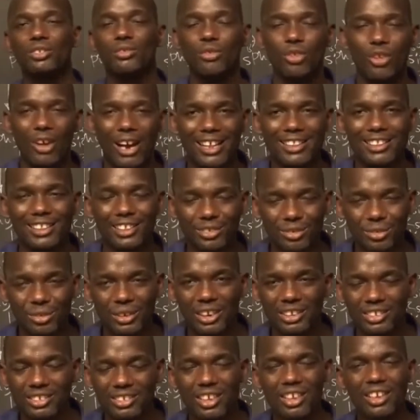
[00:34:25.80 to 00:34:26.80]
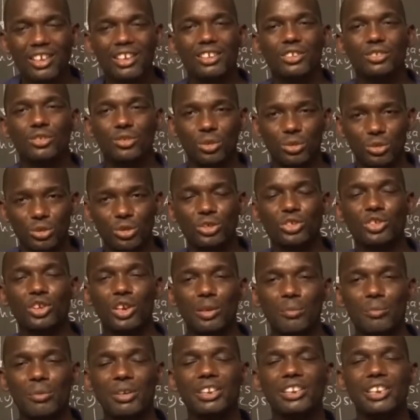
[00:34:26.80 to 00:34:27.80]
for other students to you it will
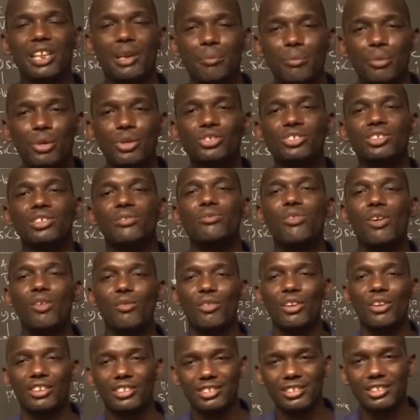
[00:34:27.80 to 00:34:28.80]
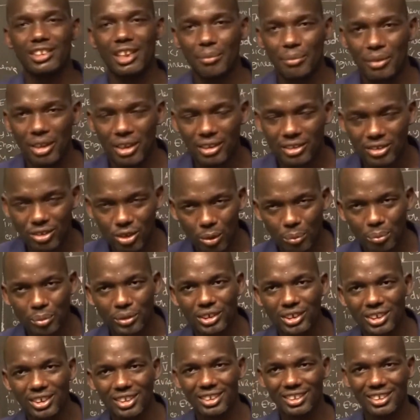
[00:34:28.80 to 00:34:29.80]
be the most favorite
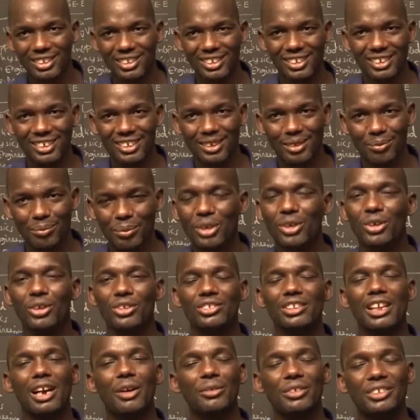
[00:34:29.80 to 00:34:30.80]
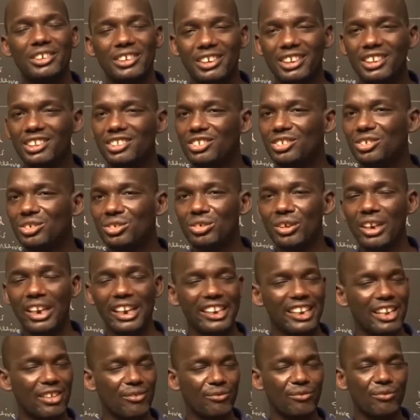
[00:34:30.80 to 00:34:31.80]
subtopic, because I will teach you in
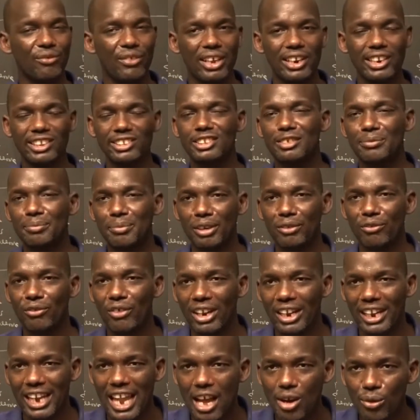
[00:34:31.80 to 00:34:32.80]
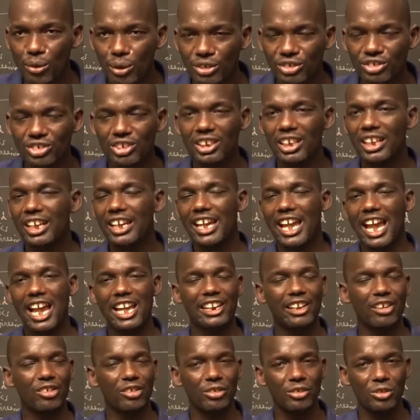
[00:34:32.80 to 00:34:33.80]
a very simplified language and
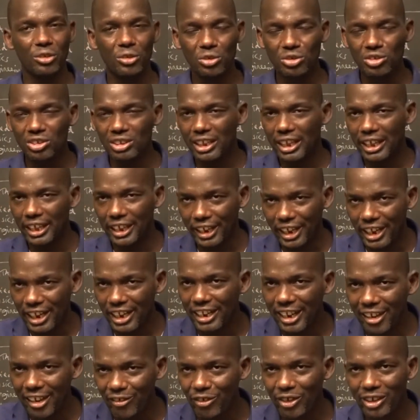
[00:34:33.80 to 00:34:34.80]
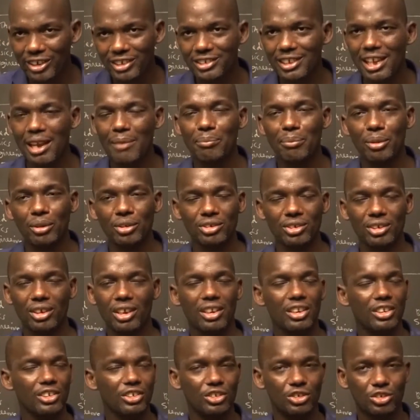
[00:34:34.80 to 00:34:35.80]
I'll use a real life examples
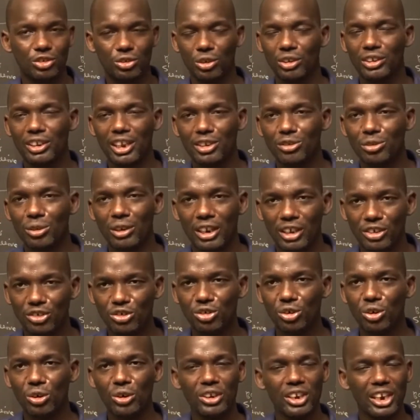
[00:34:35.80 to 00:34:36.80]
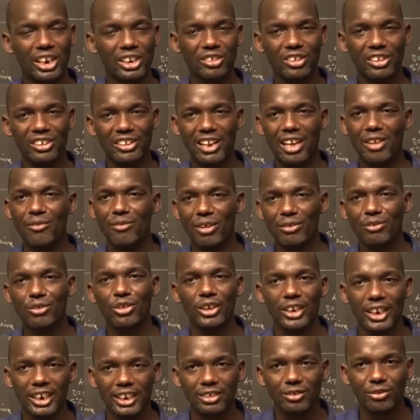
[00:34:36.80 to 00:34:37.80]
so that you'll enjoy and you'll never
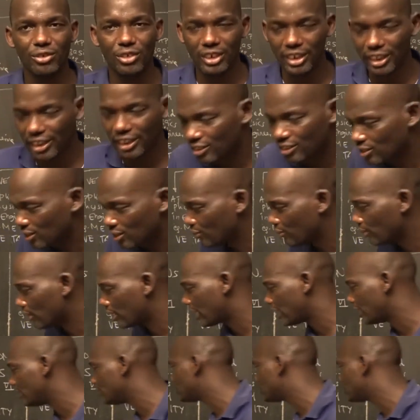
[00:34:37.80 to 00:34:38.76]
forget for the rest of your life.